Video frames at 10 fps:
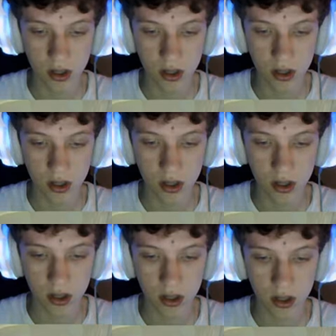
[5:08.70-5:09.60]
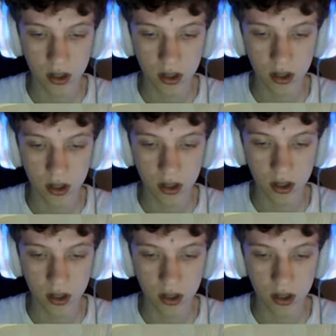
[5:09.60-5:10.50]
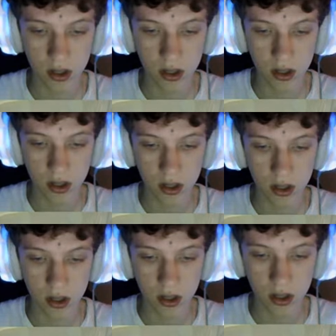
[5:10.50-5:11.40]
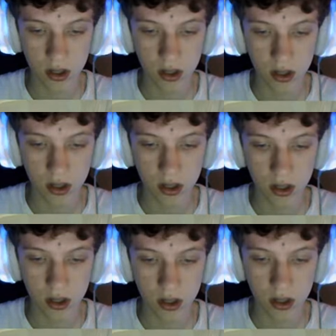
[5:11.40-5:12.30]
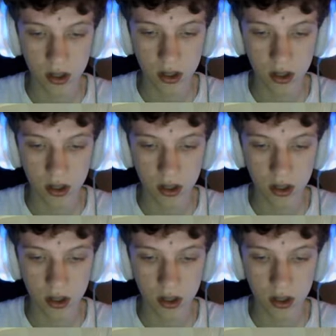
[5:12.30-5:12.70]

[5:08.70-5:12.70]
Nobody speaks.